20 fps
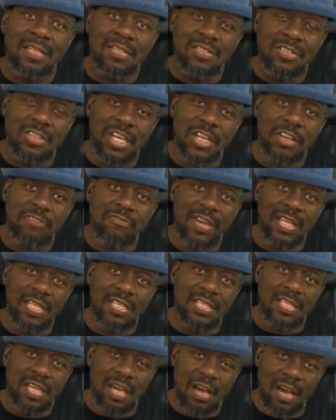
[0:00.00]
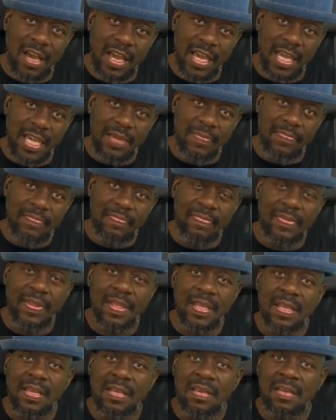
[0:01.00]
generate DAI
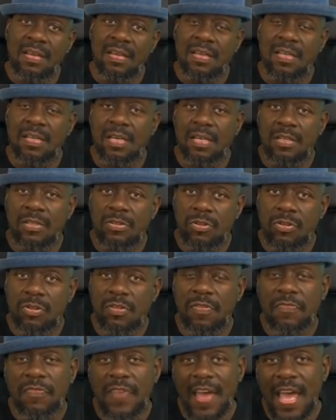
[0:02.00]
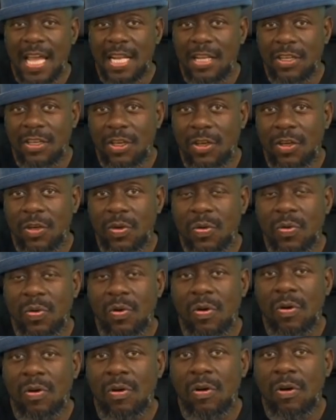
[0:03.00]
to the value
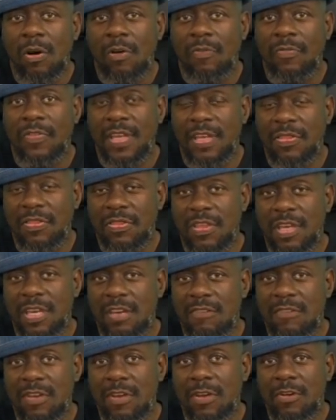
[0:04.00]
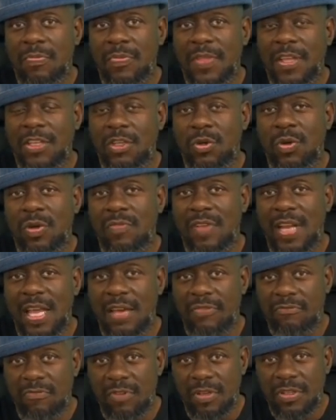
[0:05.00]
of the Ethereum that you have
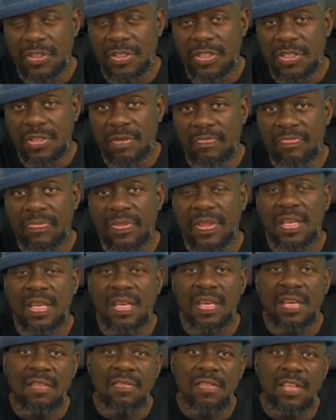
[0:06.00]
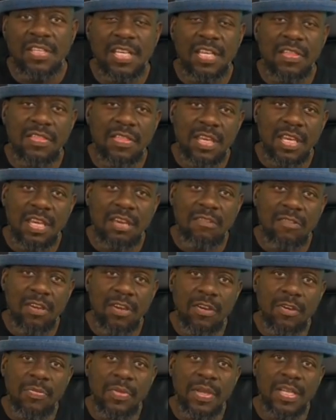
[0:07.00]
leveraged. This
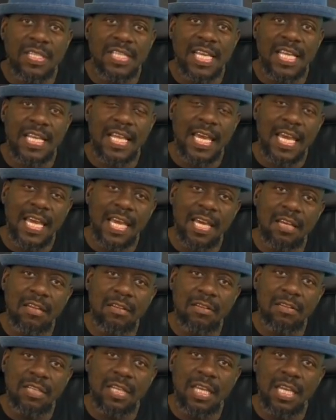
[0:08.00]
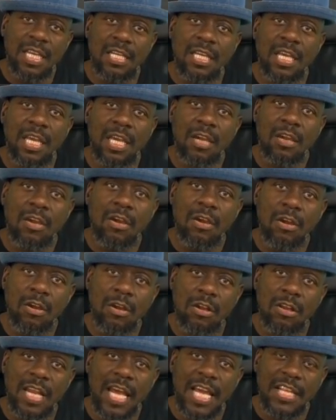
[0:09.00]
Ethereum is then held in a
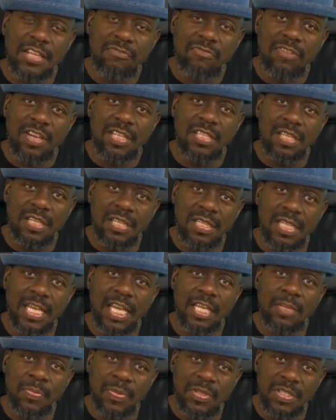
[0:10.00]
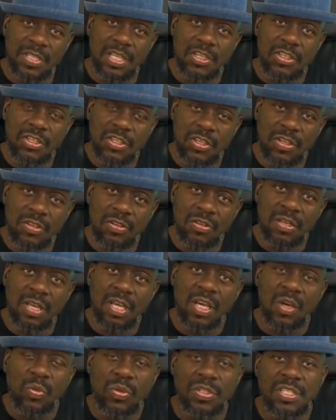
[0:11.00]
collateralated debt position,
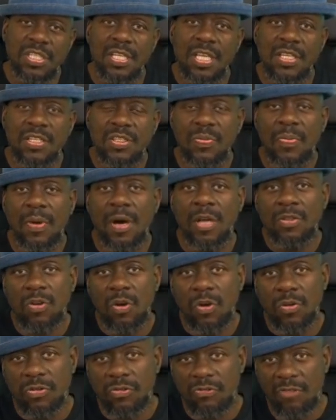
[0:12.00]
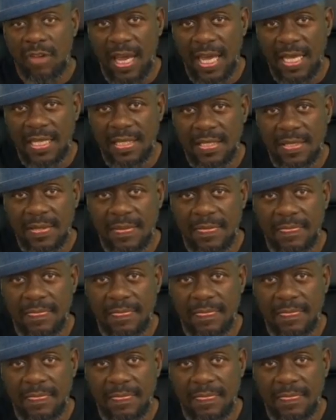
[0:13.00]
which is a smart contract.